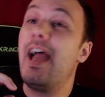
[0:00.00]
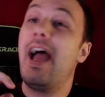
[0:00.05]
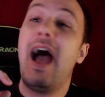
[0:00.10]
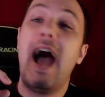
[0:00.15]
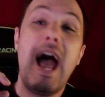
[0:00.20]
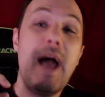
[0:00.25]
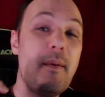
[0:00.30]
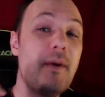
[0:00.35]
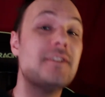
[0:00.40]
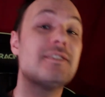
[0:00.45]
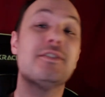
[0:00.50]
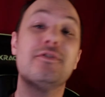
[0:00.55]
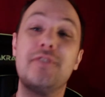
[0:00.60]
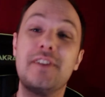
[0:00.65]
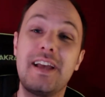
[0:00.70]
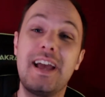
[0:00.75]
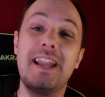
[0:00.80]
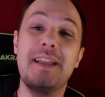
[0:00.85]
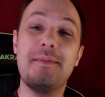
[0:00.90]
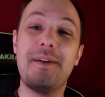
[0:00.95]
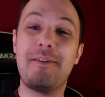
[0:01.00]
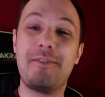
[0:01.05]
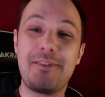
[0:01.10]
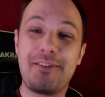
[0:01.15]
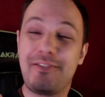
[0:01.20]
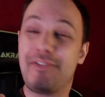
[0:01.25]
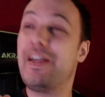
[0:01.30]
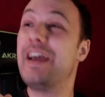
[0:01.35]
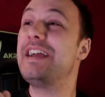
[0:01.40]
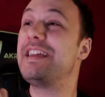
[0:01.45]
I'm also forgetting my
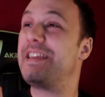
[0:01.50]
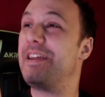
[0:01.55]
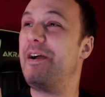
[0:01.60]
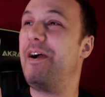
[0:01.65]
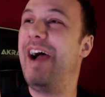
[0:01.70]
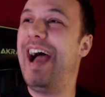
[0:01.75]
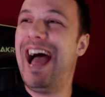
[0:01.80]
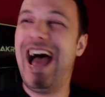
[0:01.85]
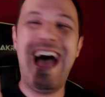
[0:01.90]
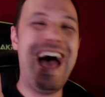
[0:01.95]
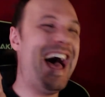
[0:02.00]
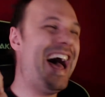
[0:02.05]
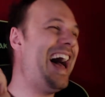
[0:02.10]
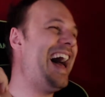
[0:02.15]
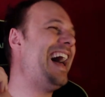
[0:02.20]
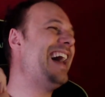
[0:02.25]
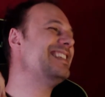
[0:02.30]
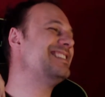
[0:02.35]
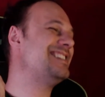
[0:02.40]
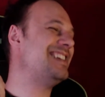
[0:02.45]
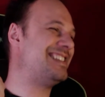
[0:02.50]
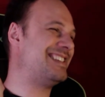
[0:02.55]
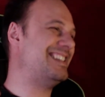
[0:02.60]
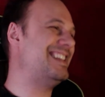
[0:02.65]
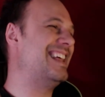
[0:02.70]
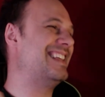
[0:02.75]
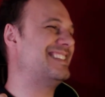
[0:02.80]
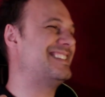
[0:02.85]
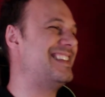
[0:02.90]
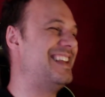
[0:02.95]
recording. Thank you. She's
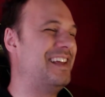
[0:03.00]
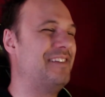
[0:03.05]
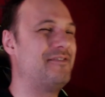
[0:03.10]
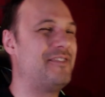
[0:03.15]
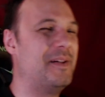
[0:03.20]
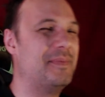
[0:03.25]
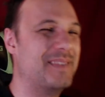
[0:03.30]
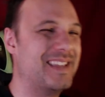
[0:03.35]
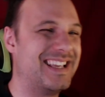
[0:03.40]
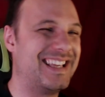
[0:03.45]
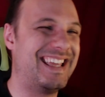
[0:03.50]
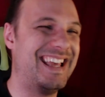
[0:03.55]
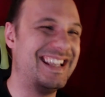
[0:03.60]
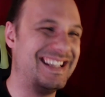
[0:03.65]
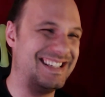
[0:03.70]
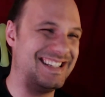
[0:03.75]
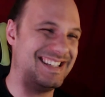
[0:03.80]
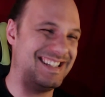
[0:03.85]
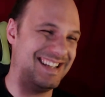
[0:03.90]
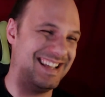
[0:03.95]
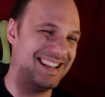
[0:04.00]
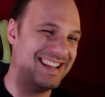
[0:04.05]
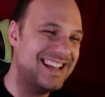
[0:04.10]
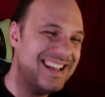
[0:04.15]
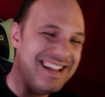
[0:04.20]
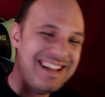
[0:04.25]
listening from the kitchen.